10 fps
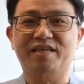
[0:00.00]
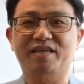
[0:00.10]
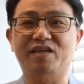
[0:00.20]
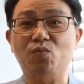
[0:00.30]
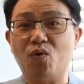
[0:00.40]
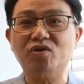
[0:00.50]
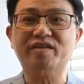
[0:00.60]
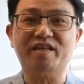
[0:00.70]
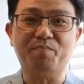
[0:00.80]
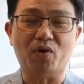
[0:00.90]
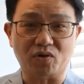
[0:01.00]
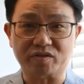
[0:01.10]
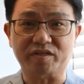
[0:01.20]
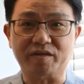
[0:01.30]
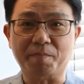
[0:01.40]
he was an
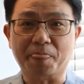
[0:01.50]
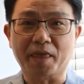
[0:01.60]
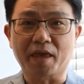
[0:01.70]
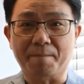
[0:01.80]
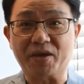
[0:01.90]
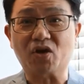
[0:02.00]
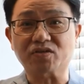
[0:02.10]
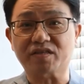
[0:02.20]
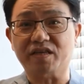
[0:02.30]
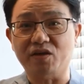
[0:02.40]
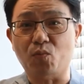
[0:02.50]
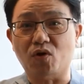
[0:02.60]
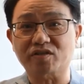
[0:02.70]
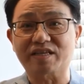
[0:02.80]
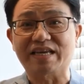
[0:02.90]
apostle because it
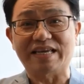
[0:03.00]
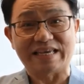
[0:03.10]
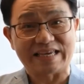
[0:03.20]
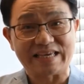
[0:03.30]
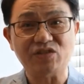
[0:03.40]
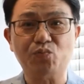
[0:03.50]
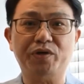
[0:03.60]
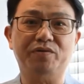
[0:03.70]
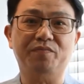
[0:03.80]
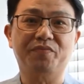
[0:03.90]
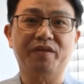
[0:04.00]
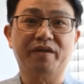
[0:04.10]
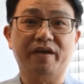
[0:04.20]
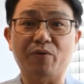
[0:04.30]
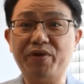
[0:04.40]
was his will.
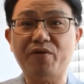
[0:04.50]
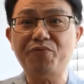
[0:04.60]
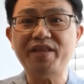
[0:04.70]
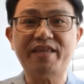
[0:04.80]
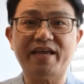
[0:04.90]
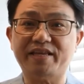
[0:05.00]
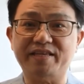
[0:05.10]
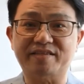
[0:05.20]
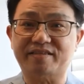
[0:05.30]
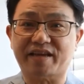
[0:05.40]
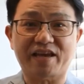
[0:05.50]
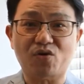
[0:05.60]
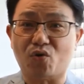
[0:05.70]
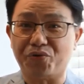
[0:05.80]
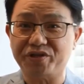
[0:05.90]
And we can read that in 2
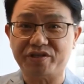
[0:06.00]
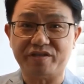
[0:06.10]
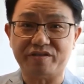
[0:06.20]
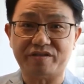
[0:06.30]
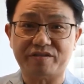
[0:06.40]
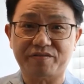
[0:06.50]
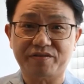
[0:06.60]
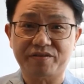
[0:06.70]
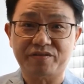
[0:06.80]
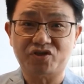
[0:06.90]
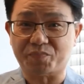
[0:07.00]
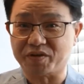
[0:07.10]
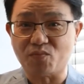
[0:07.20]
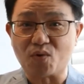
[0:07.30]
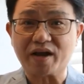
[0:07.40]
Corinthians
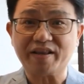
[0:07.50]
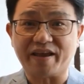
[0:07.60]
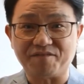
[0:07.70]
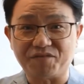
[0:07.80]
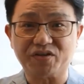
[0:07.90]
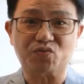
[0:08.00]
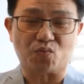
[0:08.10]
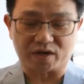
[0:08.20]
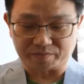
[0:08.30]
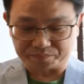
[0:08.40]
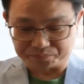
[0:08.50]
chapter 1 and verse 1.